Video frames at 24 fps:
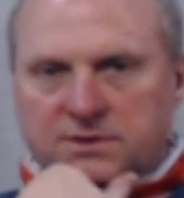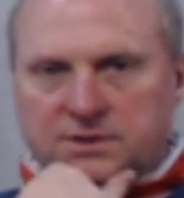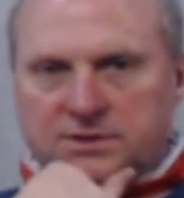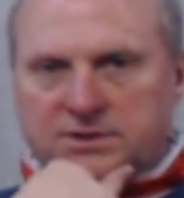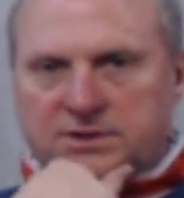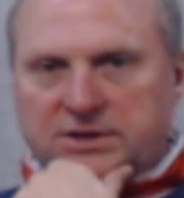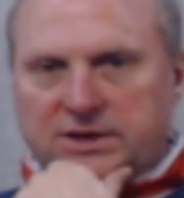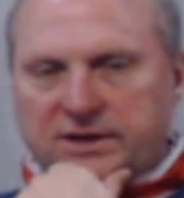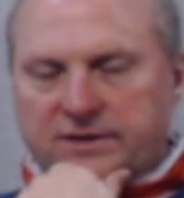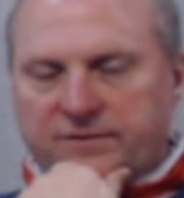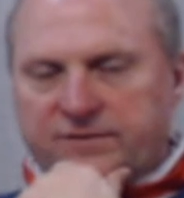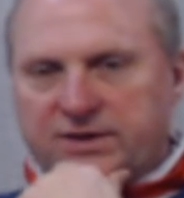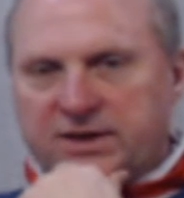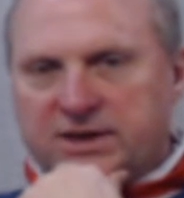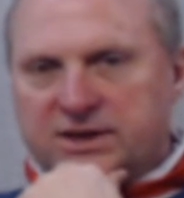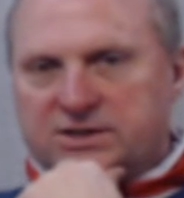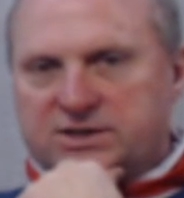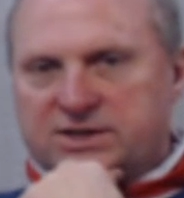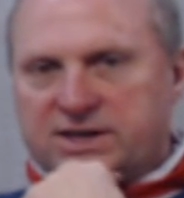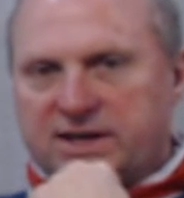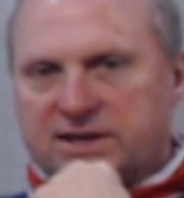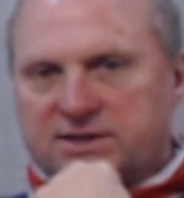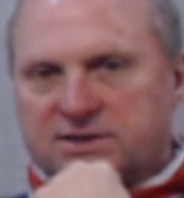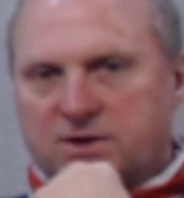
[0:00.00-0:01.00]
if you get
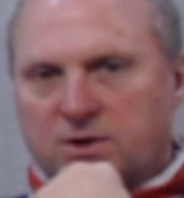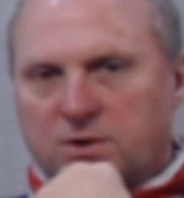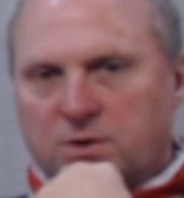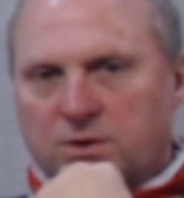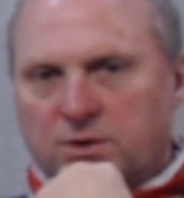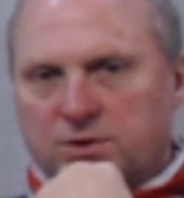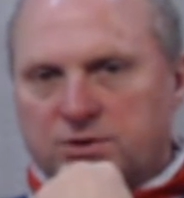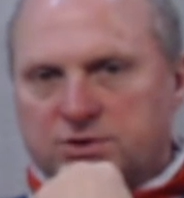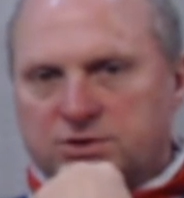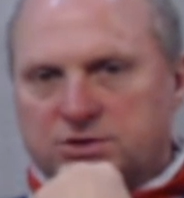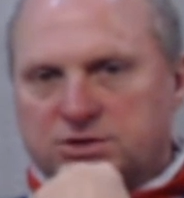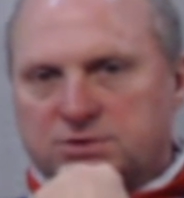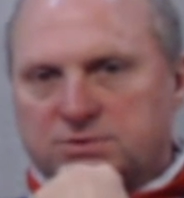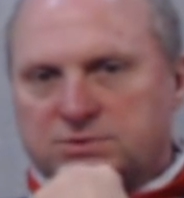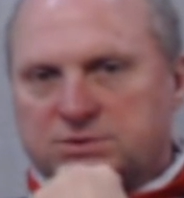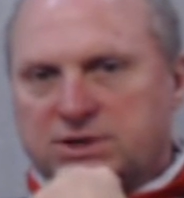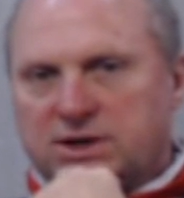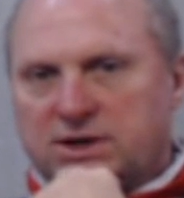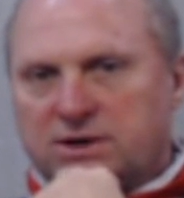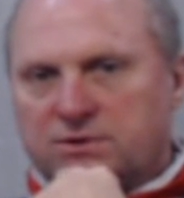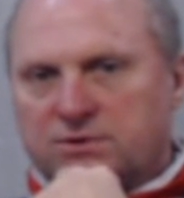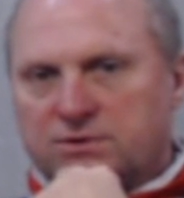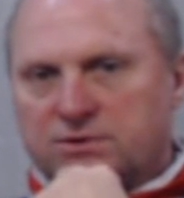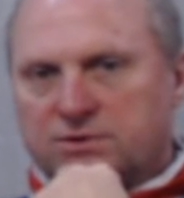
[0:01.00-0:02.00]
a chance, go to our YouTube
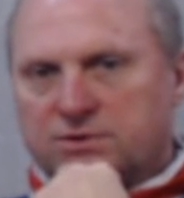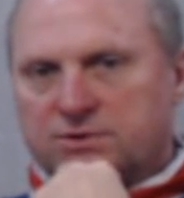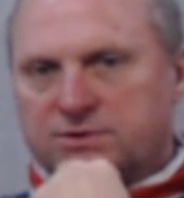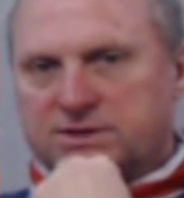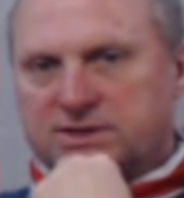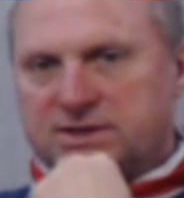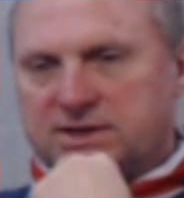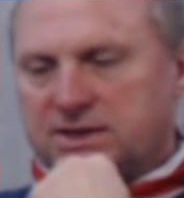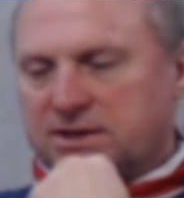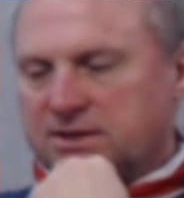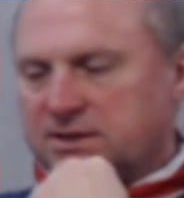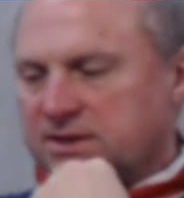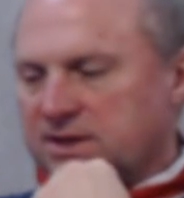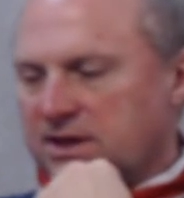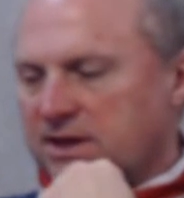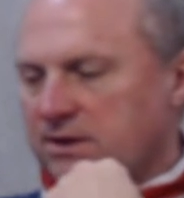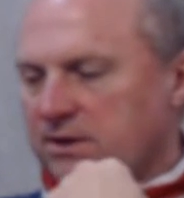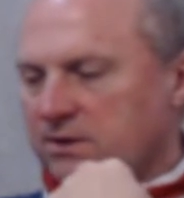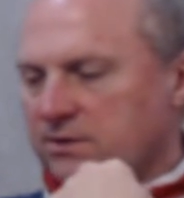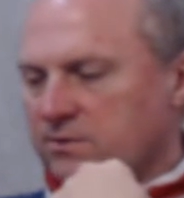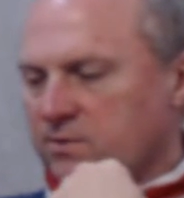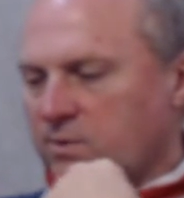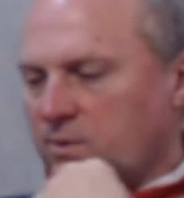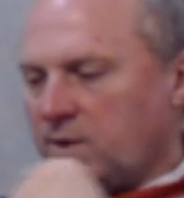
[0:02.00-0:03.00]
channel. You'll see it
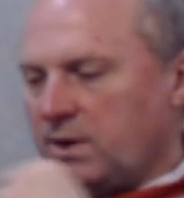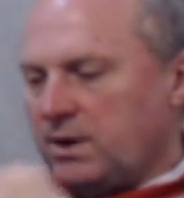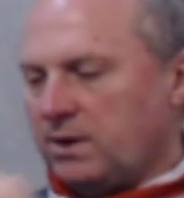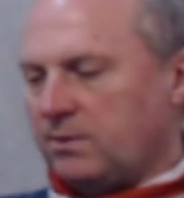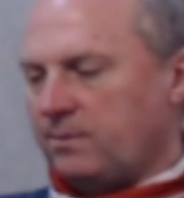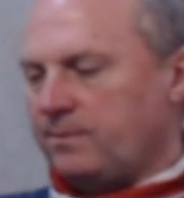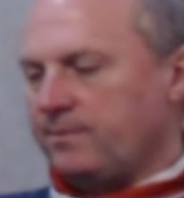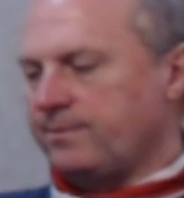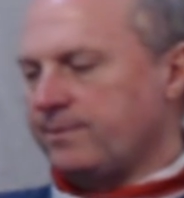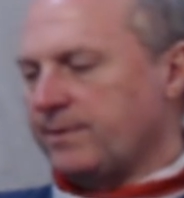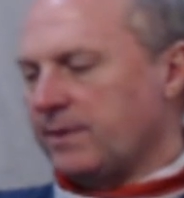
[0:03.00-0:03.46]
there as well.